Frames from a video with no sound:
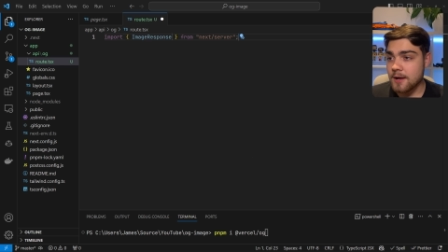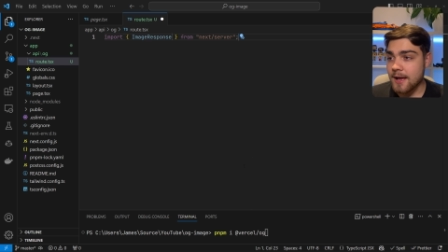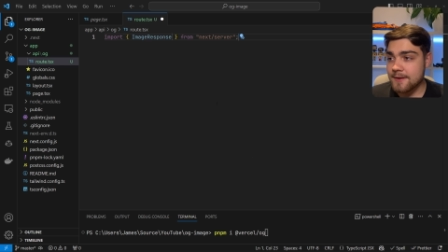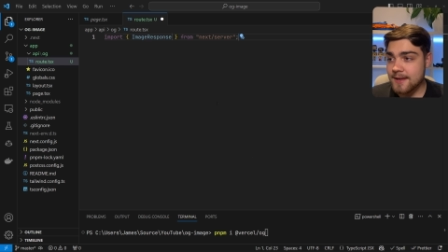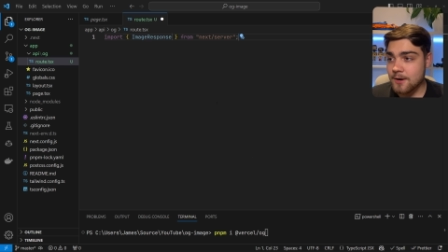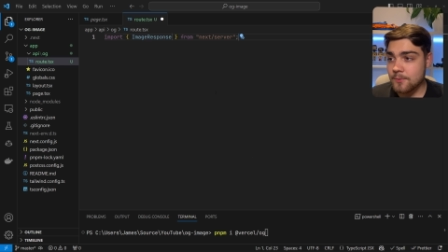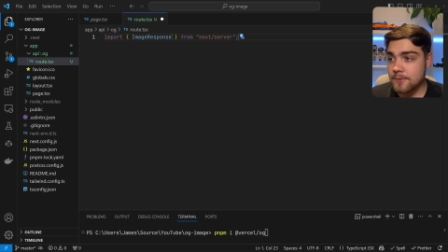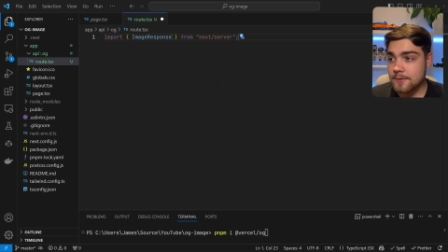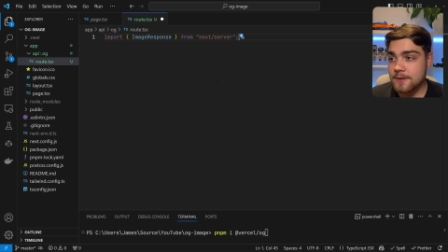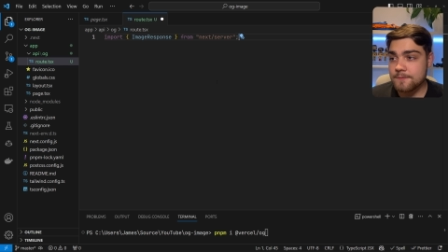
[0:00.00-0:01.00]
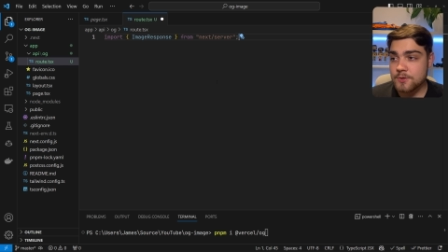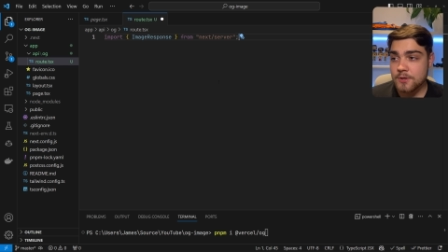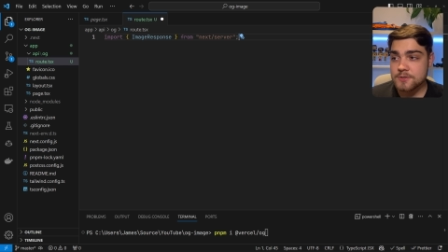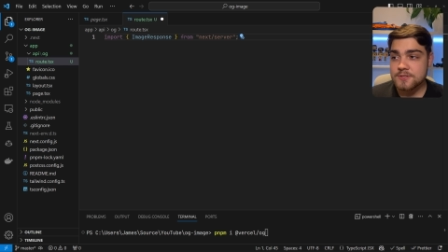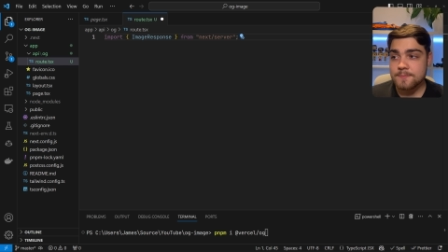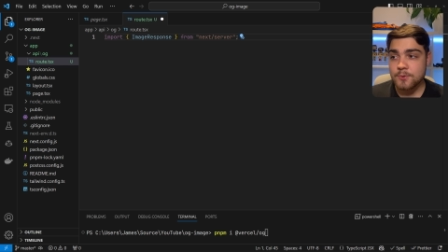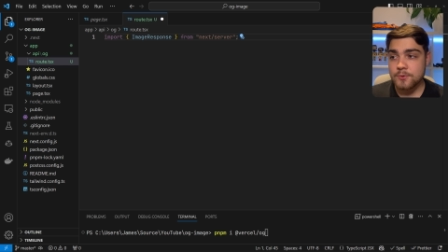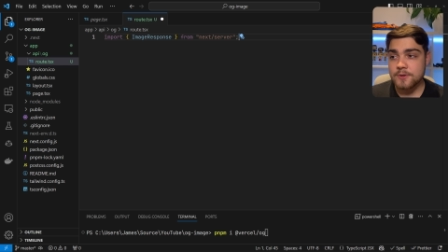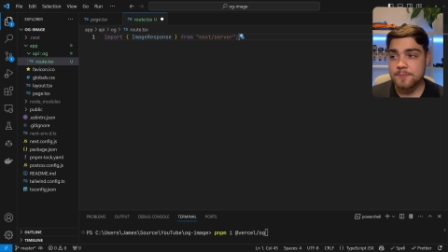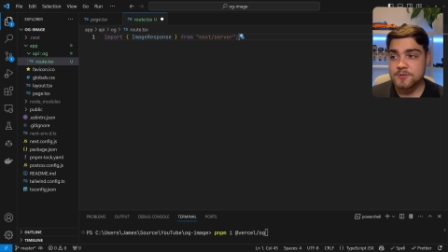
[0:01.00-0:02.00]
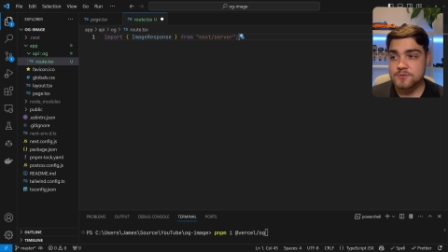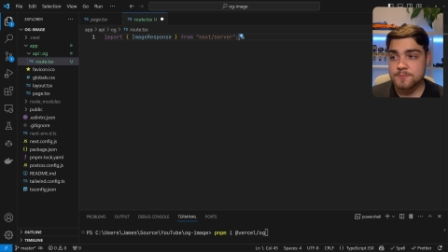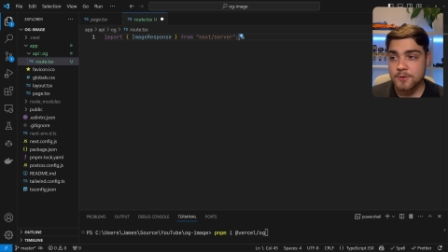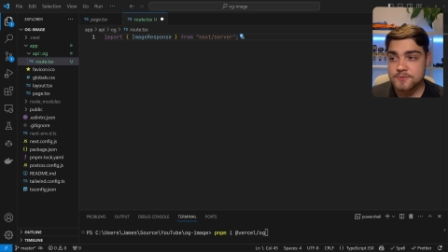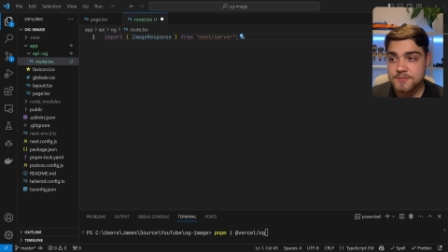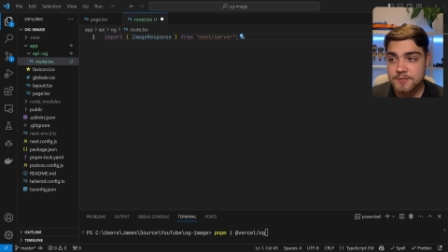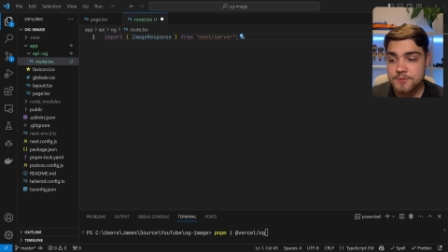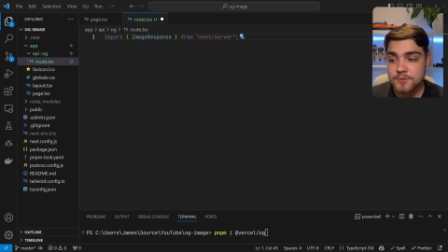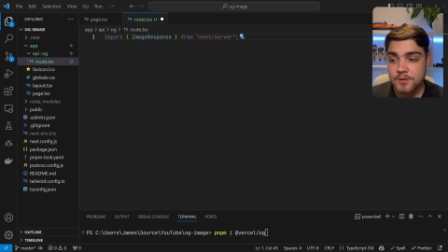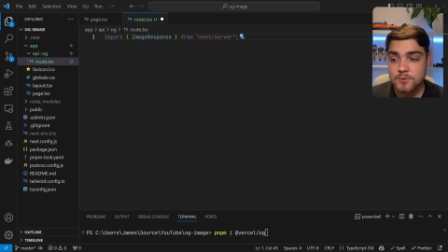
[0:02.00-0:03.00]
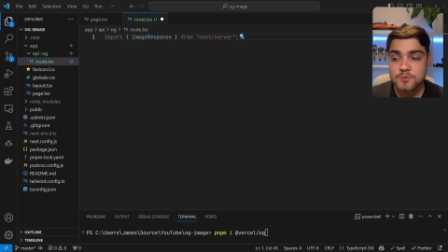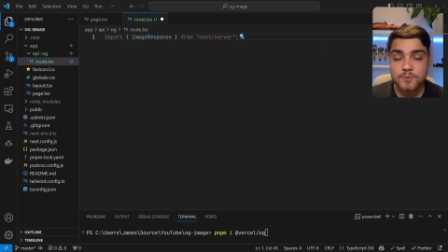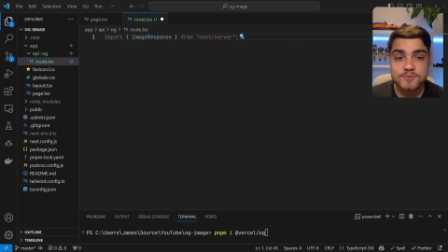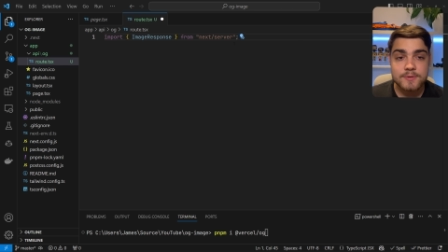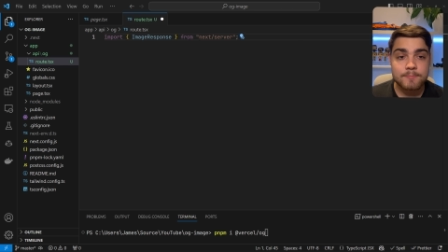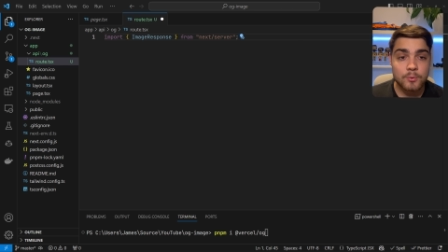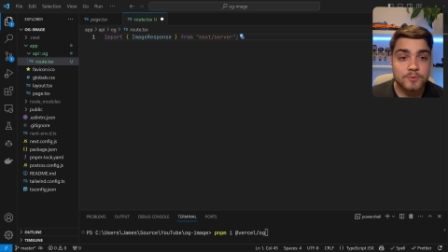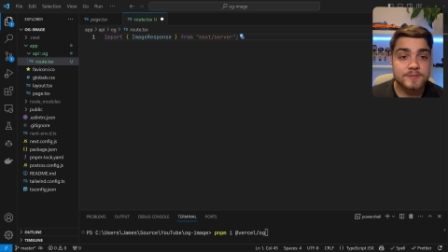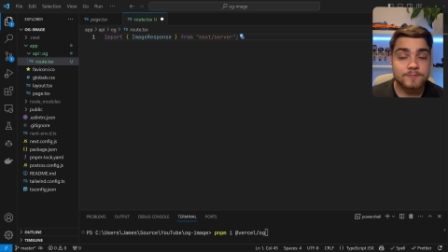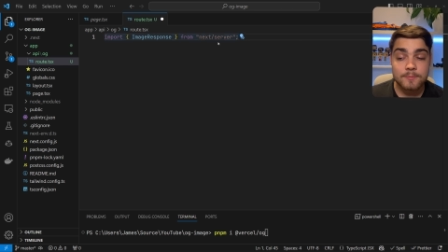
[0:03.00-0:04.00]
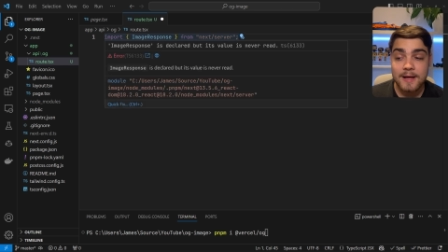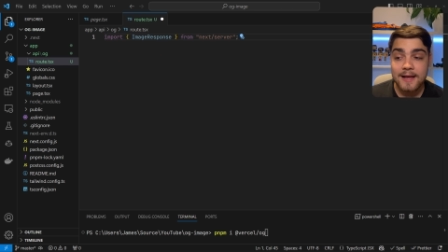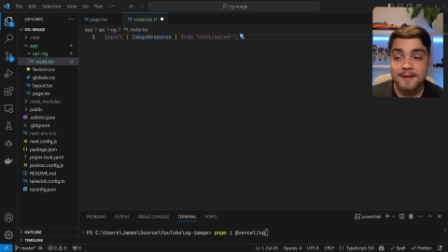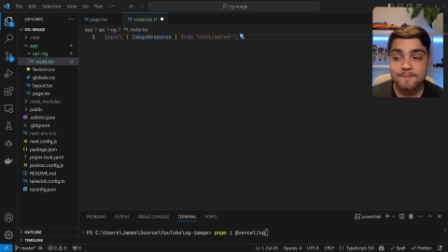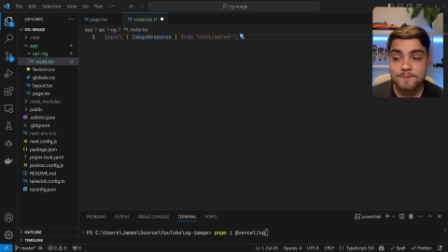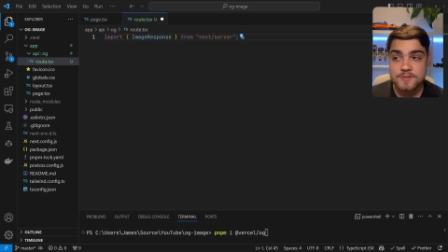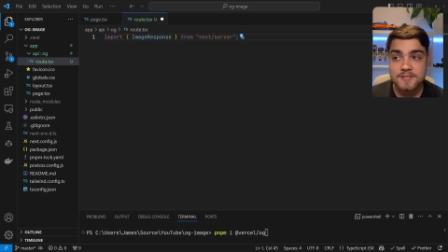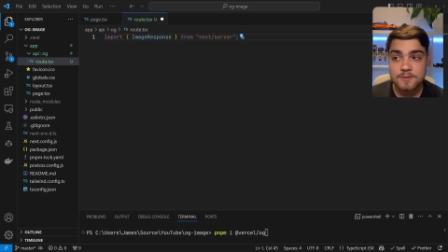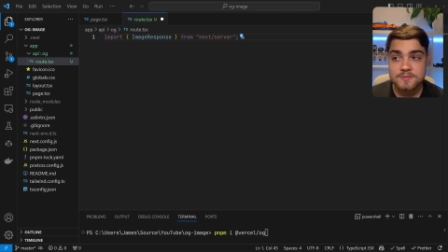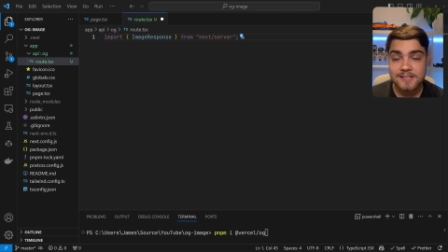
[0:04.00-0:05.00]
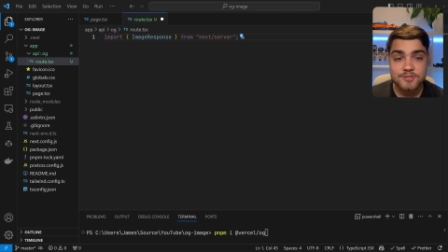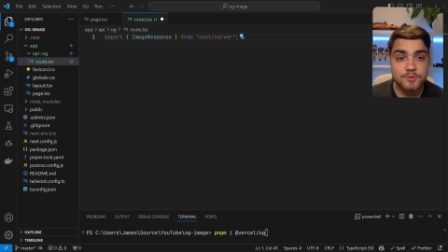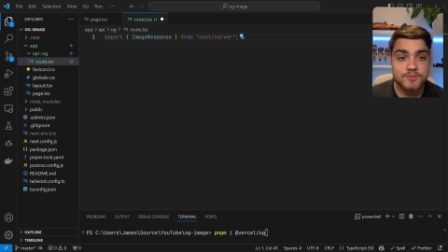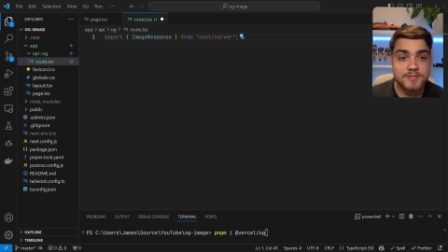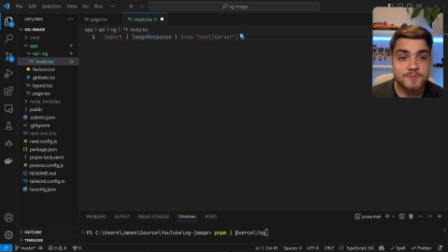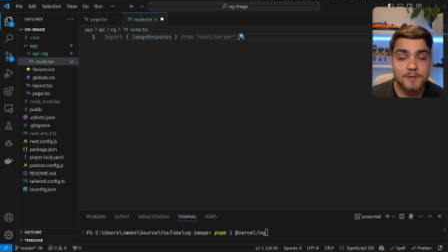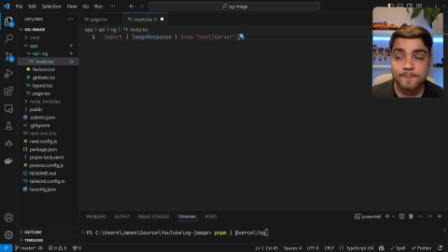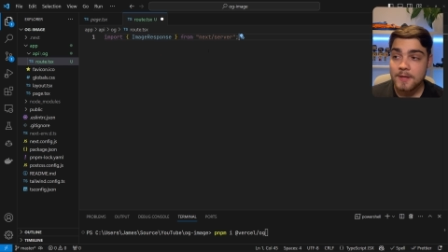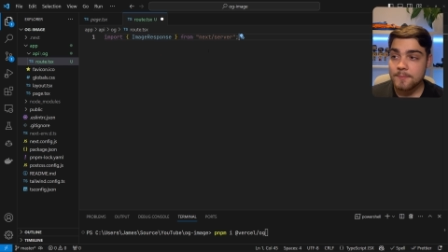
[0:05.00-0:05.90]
And now, if you're going to import your image response, you're going to want to import it from App vercel slash OG as well.